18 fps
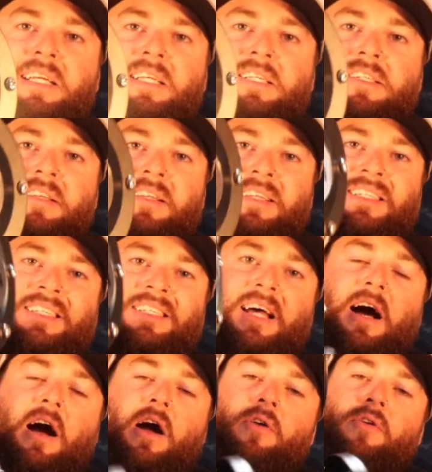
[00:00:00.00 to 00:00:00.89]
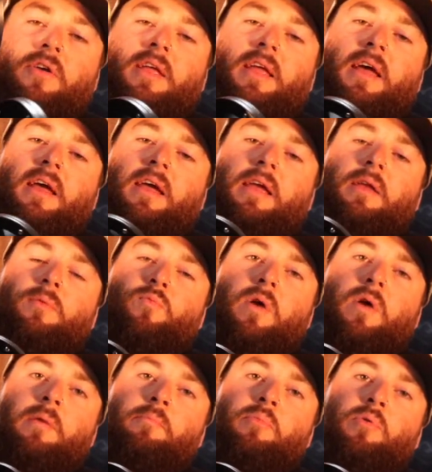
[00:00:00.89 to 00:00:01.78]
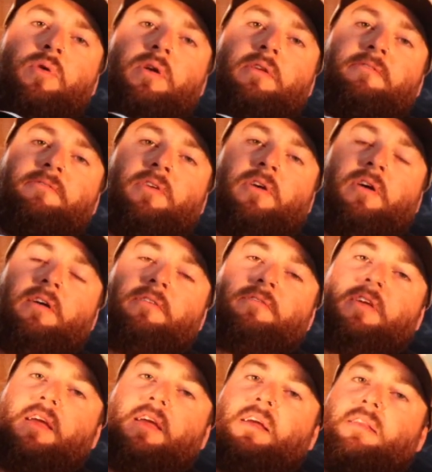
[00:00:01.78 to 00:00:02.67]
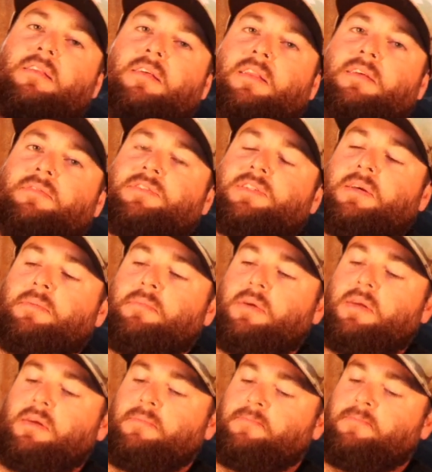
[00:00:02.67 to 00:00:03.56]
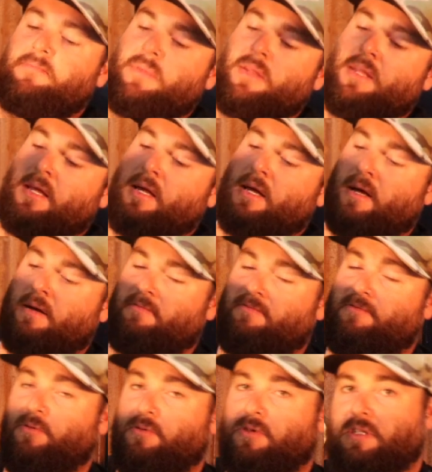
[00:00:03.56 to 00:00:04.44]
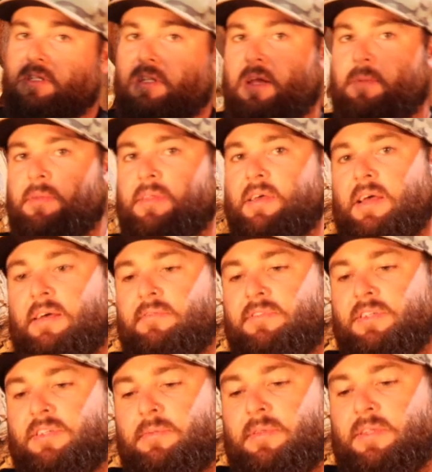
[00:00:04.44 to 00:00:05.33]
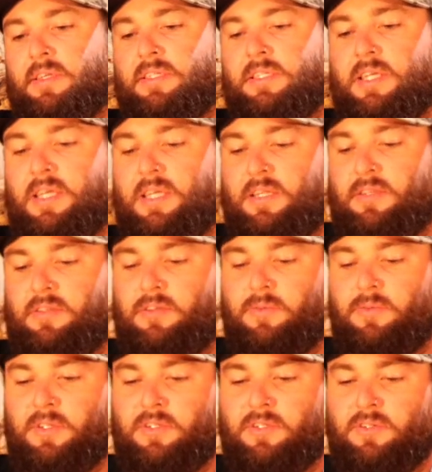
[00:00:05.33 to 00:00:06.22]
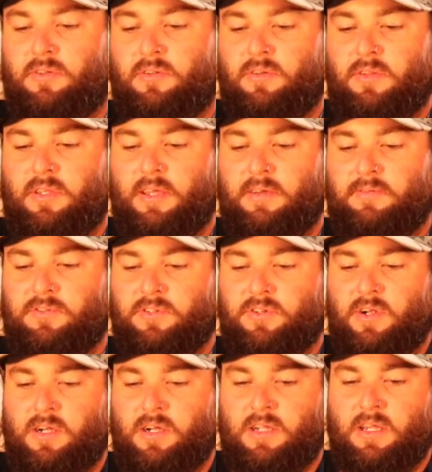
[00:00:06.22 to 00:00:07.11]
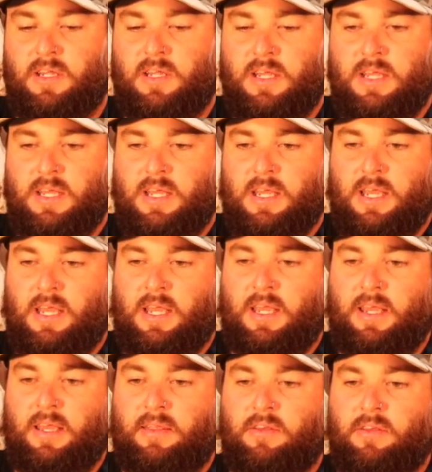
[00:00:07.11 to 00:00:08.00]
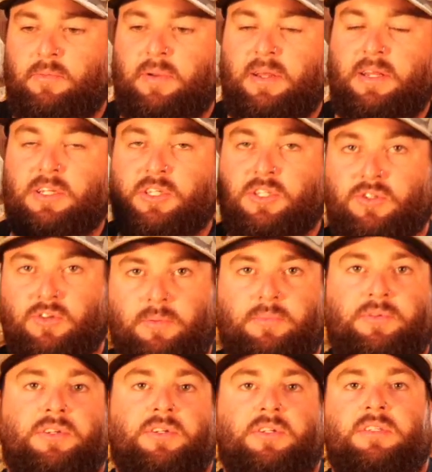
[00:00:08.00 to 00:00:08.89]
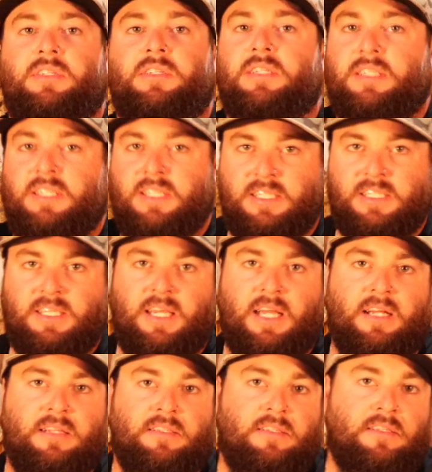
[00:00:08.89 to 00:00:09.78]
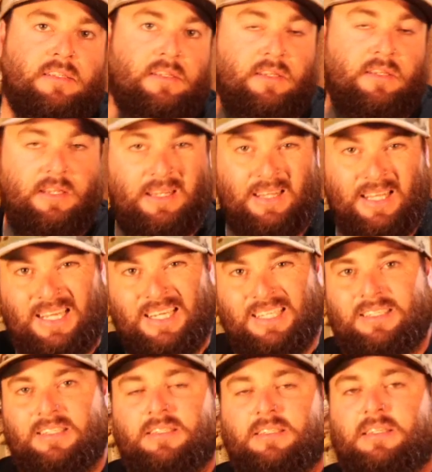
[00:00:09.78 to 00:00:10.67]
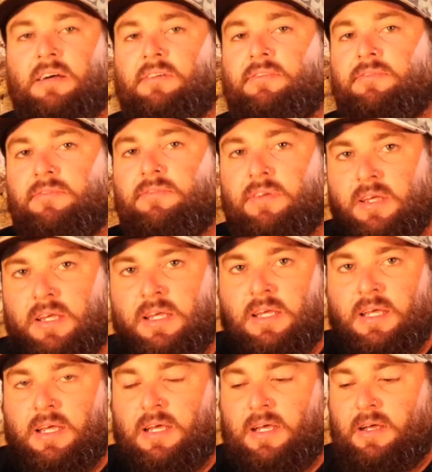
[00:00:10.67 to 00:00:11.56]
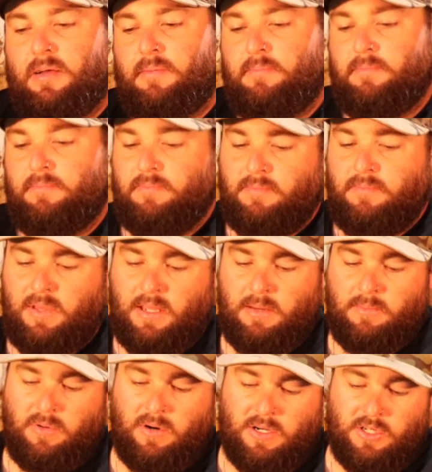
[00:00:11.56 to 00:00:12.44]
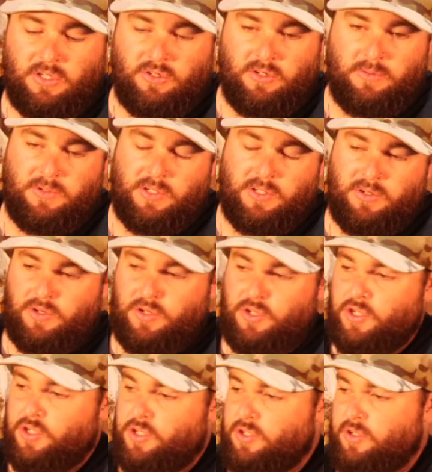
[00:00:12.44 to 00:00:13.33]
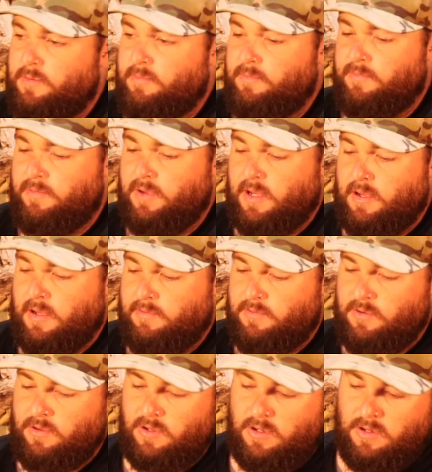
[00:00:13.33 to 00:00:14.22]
So this is the Hurricane 1.5 kit that they've sent me. Full disclaimer, they have sent me this kit to install on the Ftruck, and there'll be descriptions and discounts and links and stuff in my description on YouTube for you